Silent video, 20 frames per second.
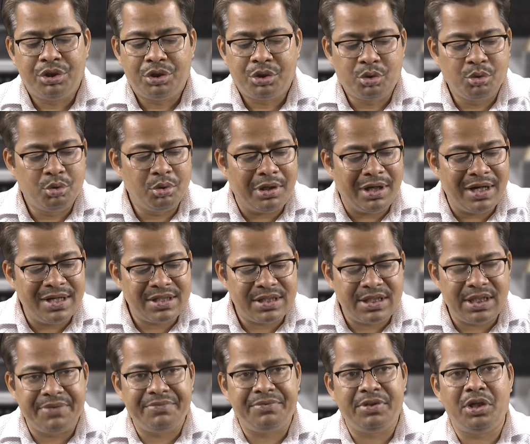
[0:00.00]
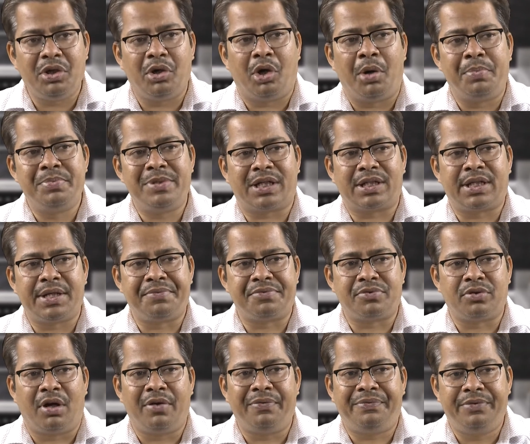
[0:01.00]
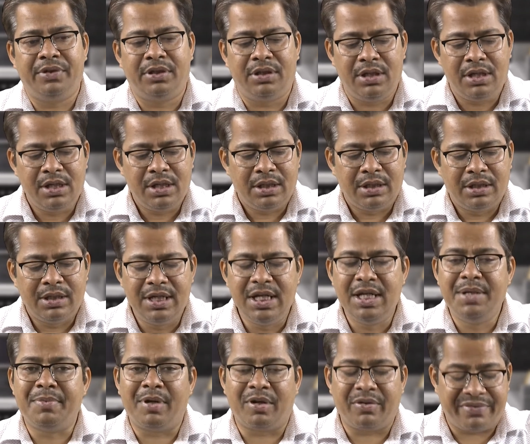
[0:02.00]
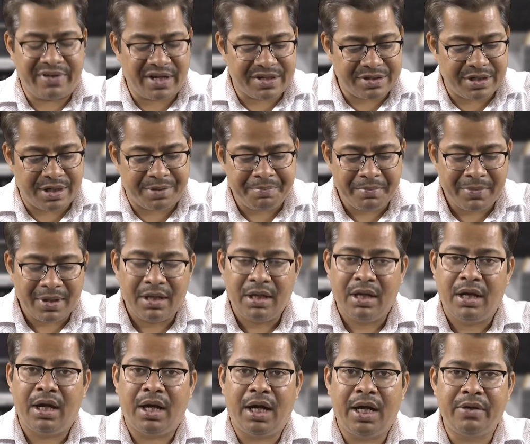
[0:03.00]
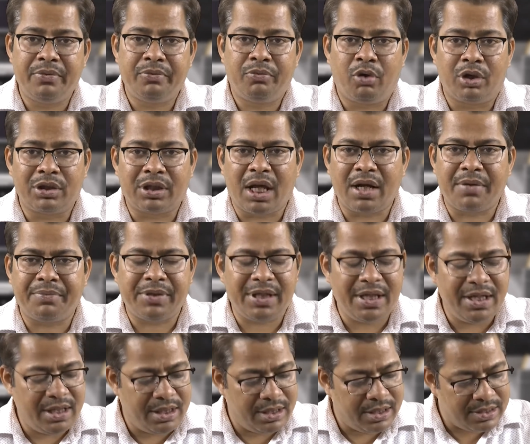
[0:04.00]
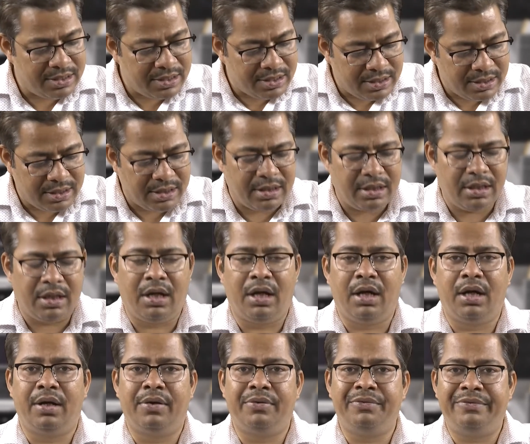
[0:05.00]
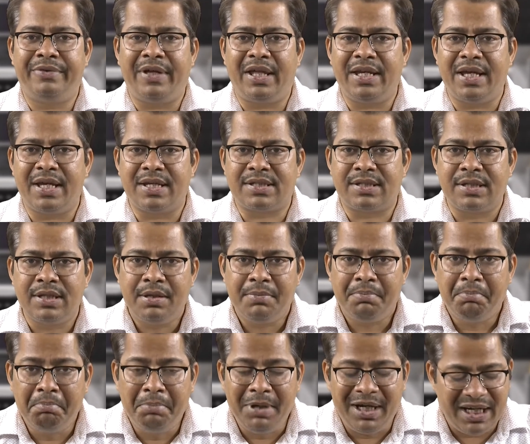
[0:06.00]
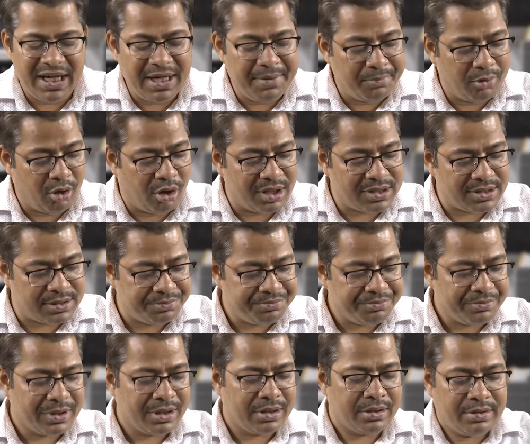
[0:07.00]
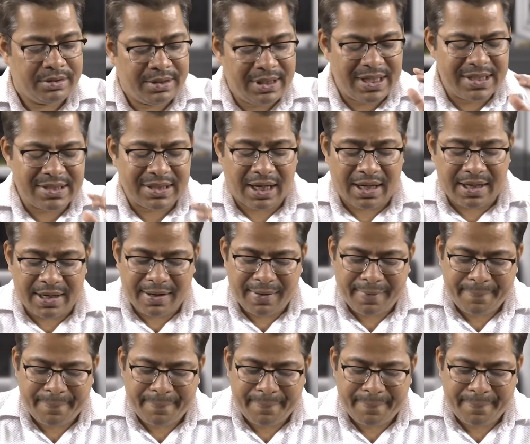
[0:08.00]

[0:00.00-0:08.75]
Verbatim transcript: to achieve the objectives of uh, lean manufacturing. And what are the uh, various building blocks? These are